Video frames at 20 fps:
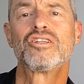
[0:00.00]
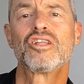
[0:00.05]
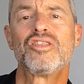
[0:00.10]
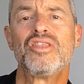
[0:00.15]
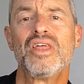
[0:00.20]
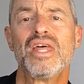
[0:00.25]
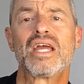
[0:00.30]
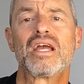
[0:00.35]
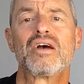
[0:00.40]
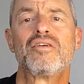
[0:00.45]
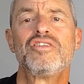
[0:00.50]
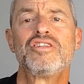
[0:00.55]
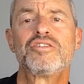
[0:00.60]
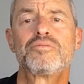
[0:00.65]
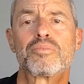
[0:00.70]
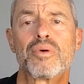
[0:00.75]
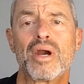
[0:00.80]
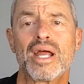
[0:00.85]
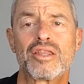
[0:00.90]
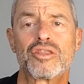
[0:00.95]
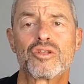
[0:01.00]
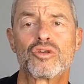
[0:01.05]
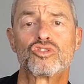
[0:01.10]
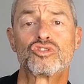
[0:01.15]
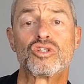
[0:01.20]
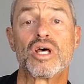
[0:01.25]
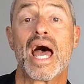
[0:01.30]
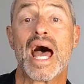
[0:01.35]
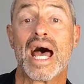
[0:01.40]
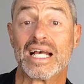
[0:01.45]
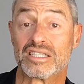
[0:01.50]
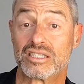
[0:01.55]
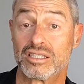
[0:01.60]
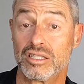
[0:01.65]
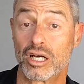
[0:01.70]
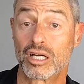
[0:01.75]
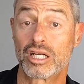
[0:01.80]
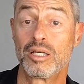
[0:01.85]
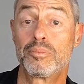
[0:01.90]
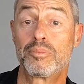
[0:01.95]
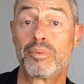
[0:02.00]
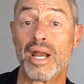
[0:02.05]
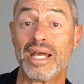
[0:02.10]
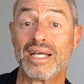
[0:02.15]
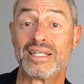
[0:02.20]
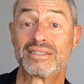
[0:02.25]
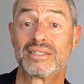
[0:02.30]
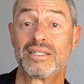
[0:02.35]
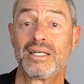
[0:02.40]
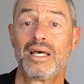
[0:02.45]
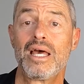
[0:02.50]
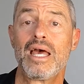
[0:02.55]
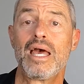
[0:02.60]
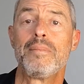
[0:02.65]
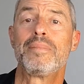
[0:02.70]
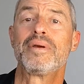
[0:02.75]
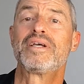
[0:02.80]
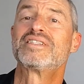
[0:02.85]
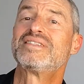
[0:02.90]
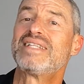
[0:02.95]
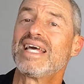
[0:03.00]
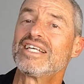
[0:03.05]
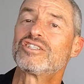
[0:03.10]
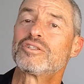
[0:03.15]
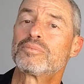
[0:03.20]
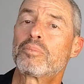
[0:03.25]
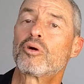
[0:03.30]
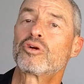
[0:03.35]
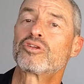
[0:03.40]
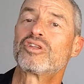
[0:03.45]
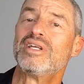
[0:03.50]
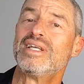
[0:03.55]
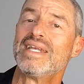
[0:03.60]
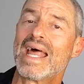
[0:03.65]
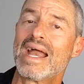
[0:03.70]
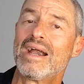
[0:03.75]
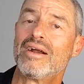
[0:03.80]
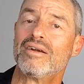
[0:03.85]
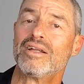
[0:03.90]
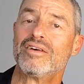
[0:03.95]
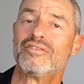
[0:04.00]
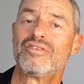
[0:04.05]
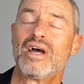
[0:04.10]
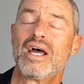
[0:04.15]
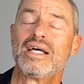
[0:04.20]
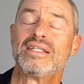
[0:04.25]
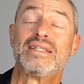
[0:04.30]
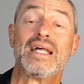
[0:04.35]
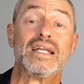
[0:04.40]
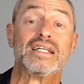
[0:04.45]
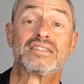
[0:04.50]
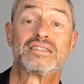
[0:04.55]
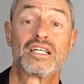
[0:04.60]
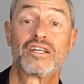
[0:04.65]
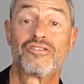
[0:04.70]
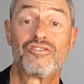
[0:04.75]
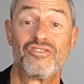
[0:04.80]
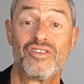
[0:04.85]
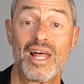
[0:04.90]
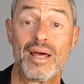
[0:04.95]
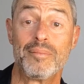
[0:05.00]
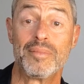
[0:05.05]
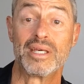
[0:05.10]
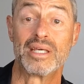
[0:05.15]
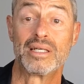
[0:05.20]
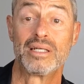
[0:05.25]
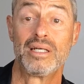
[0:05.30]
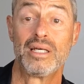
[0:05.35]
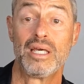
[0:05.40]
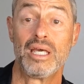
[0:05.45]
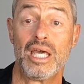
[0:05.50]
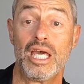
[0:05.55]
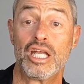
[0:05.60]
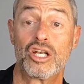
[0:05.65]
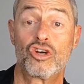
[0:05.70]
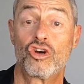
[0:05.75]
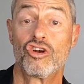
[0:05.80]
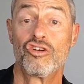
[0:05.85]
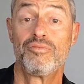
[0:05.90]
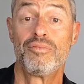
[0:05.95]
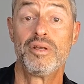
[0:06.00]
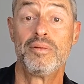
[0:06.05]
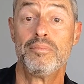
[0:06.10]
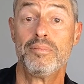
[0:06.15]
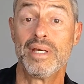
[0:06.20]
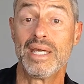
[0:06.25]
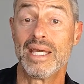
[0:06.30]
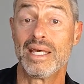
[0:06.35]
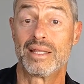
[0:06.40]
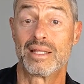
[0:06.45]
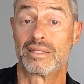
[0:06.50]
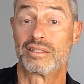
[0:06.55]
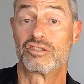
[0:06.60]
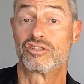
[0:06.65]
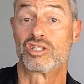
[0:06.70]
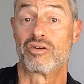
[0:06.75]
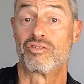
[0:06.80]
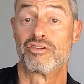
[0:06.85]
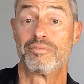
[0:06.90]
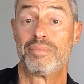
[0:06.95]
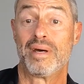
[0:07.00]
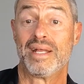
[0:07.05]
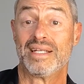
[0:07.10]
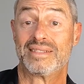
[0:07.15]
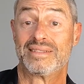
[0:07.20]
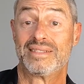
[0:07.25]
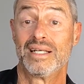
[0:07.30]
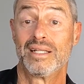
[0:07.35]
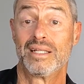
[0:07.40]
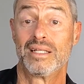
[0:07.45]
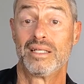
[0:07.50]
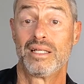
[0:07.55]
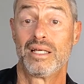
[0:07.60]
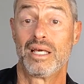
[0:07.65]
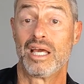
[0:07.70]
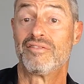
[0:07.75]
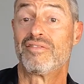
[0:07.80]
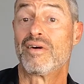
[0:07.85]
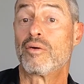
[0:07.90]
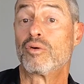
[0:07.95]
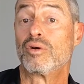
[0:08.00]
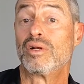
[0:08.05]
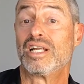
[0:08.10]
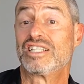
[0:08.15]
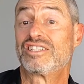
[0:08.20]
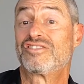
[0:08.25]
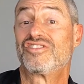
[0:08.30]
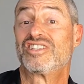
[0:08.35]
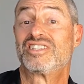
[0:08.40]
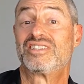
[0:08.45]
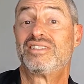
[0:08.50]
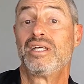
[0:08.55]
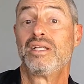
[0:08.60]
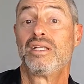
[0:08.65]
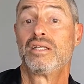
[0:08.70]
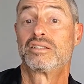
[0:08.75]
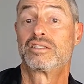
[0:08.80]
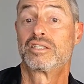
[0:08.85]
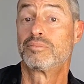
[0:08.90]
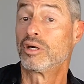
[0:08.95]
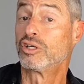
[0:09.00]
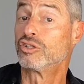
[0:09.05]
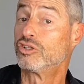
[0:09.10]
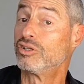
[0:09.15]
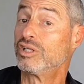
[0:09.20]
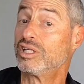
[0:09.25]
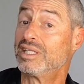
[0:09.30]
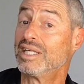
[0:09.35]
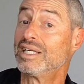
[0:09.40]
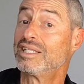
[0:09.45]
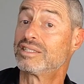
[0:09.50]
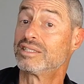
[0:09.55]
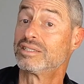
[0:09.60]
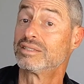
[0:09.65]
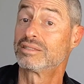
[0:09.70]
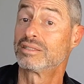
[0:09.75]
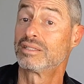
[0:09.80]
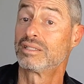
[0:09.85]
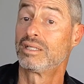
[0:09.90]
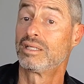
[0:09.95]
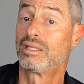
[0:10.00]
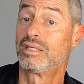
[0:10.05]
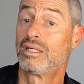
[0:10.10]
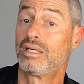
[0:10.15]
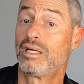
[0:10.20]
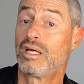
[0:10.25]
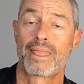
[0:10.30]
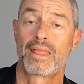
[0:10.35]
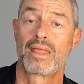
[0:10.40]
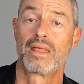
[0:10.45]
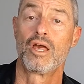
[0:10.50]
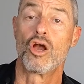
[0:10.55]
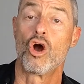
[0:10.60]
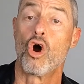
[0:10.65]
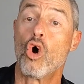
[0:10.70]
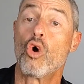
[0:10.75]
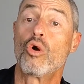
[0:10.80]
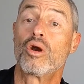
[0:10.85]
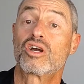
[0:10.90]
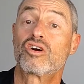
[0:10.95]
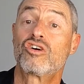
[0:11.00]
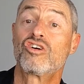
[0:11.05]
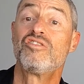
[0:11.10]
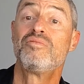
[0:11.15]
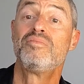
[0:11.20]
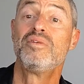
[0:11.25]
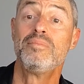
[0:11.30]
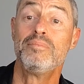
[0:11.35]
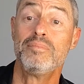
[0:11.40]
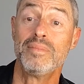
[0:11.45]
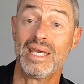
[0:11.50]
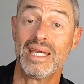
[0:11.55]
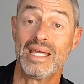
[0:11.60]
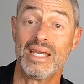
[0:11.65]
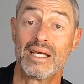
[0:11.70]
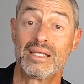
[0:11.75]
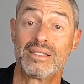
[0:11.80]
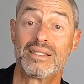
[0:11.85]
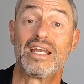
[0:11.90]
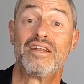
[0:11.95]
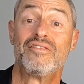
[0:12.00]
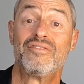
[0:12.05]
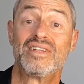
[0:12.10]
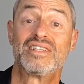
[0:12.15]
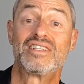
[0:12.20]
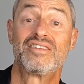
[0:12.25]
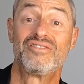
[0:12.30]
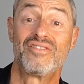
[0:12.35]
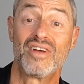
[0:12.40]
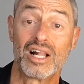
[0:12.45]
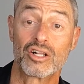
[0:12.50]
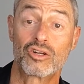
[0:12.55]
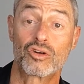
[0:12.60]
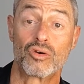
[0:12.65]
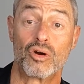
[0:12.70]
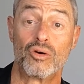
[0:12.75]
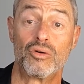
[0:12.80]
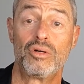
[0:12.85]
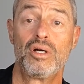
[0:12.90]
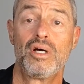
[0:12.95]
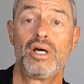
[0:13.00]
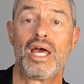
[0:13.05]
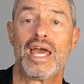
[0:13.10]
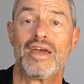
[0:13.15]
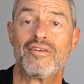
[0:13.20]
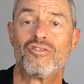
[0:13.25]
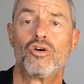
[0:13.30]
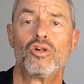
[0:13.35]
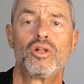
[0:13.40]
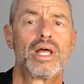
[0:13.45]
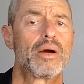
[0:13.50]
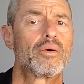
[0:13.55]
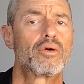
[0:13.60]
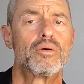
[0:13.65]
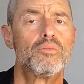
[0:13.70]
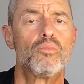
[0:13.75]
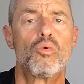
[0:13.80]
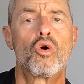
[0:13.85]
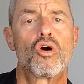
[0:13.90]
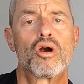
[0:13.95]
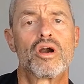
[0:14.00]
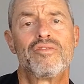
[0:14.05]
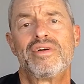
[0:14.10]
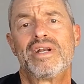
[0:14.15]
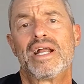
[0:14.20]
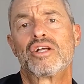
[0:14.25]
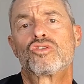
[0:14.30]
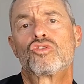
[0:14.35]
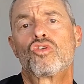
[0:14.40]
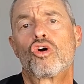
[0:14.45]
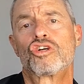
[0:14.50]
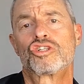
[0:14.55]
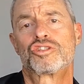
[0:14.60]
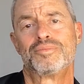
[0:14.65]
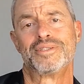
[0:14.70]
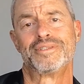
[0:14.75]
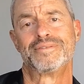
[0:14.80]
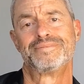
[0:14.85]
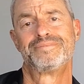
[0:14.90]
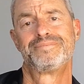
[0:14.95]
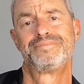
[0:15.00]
to think of these breakthroughs as lucky breaks because they support the narrative that instead of Fleming, it could have been me that discovered penicillin if I were less fastidious about dirty dishes. Or it could have been me that invented Velcro if only I were more of an outdoorsman.